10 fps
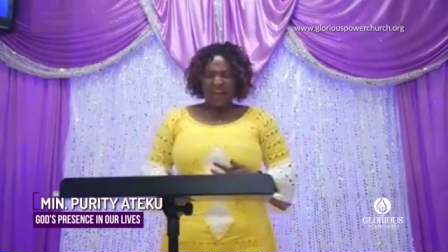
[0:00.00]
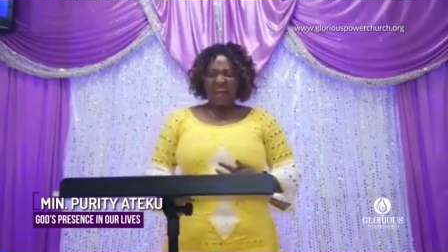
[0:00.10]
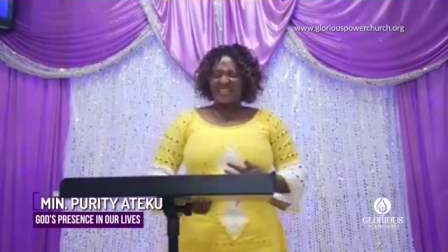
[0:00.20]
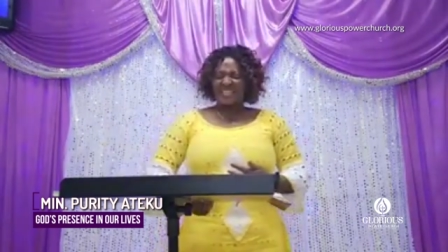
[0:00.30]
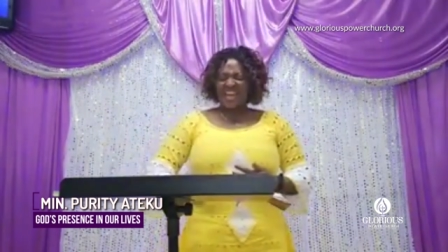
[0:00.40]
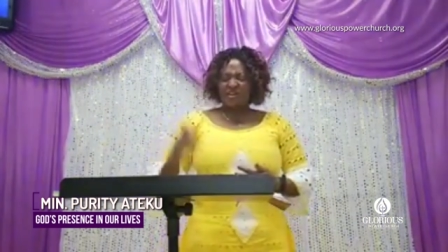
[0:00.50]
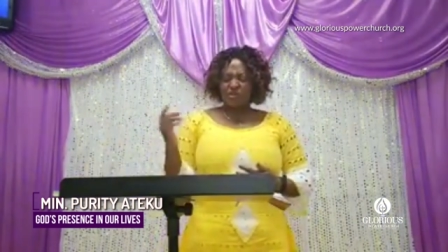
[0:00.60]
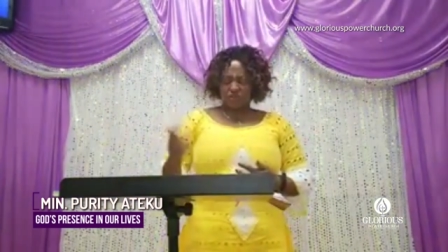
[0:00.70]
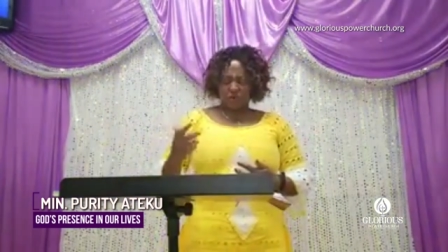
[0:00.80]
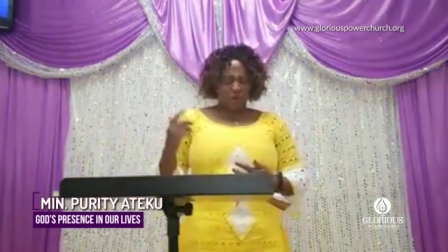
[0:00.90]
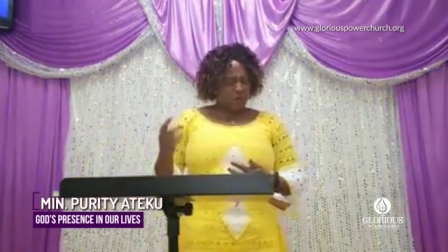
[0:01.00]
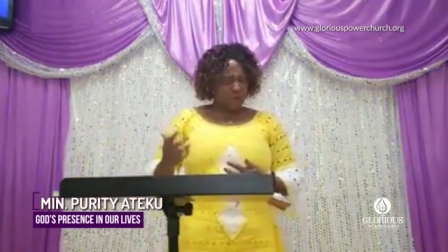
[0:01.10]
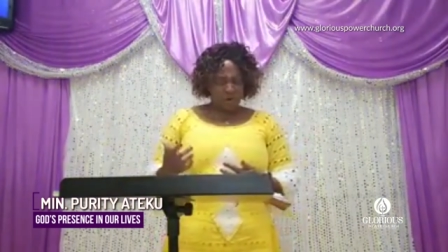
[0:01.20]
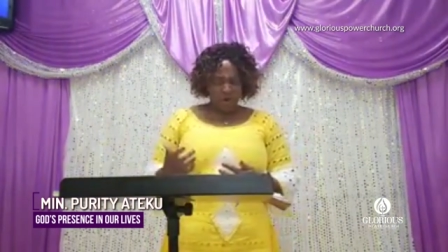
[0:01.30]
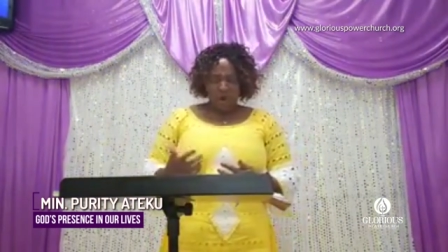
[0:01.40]
But I tell you,
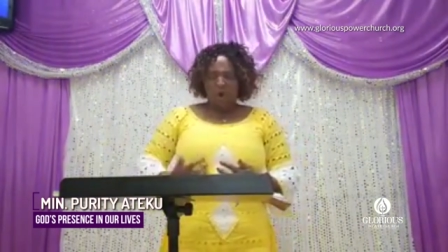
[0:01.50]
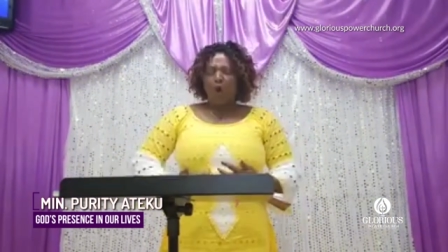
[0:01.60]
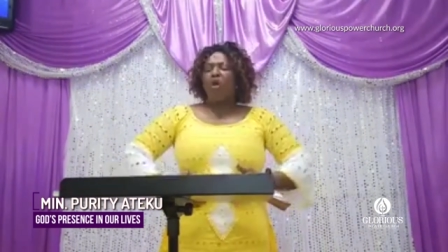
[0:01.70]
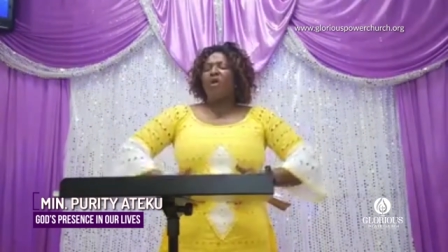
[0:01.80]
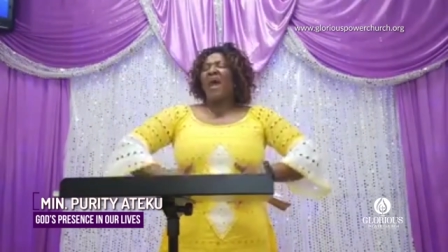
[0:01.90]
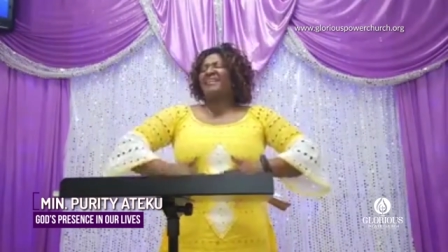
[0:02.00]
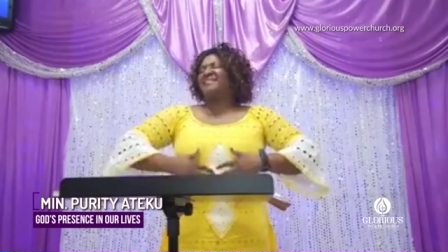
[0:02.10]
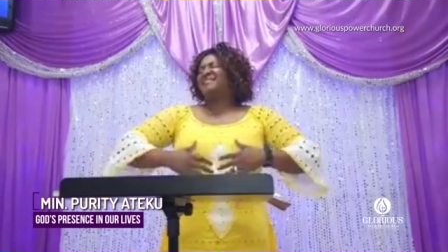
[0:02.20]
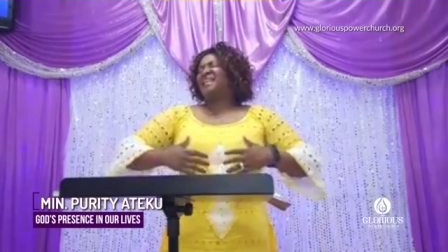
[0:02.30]
Solomon, all I